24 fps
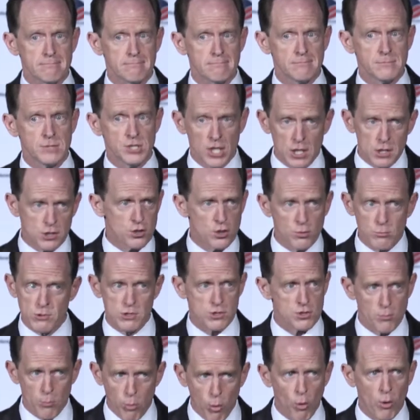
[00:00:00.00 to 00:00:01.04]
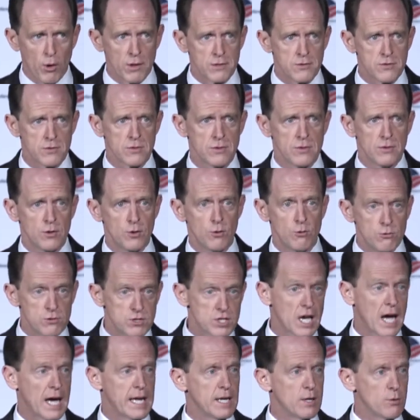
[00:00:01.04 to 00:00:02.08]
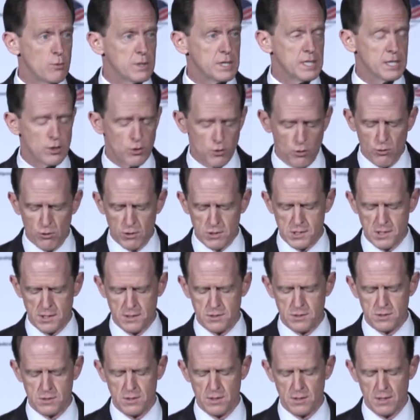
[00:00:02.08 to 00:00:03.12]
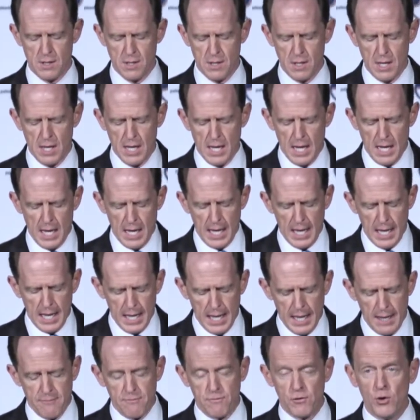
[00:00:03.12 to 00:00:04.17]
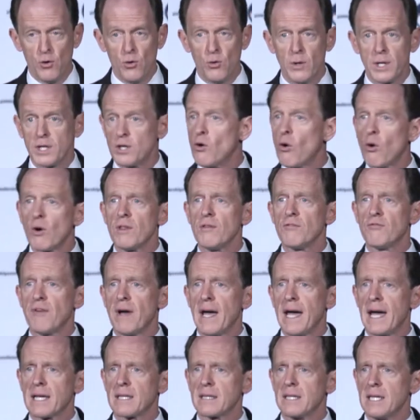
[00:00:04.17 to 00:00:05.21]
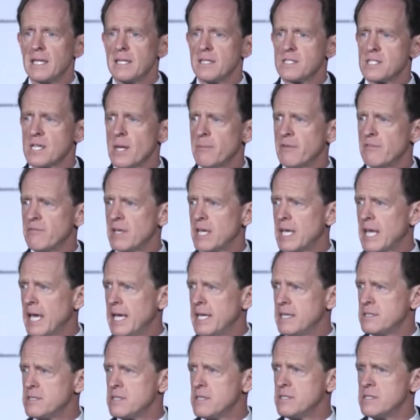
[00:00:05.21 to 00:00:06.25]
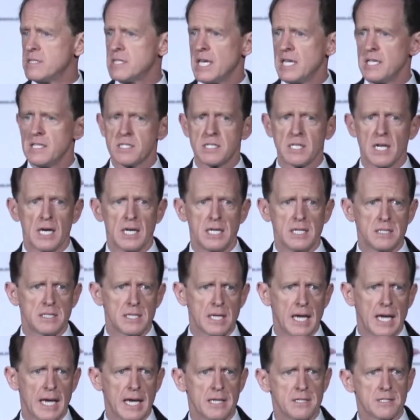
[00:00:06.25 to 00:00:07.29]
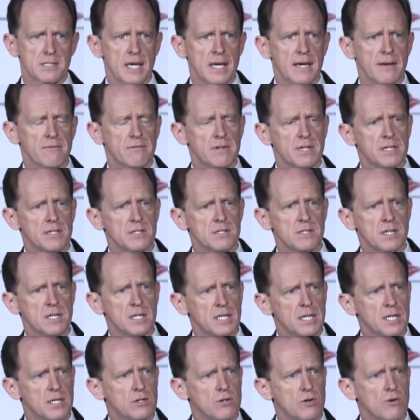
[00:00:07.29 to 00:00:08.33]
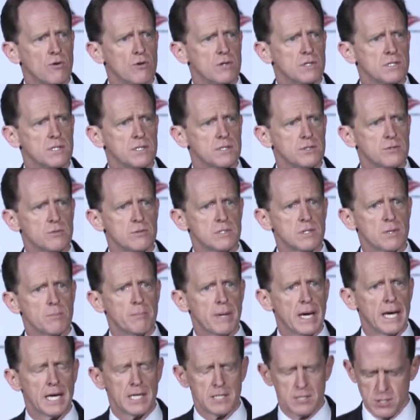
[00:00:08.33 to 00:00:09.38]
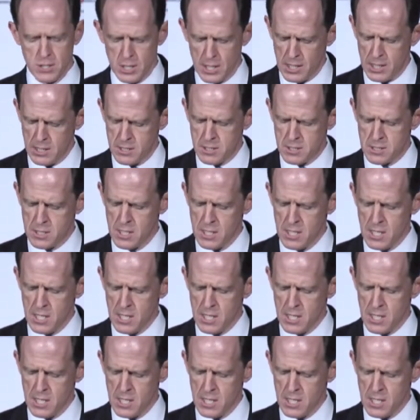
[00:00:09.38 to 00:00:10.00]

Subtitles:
Chuck Schumer supports who sided with Neil Gorsuch, if you ignore the fact that in some of the cases they cite as evidence that Neil Gorsuch was a bad judge,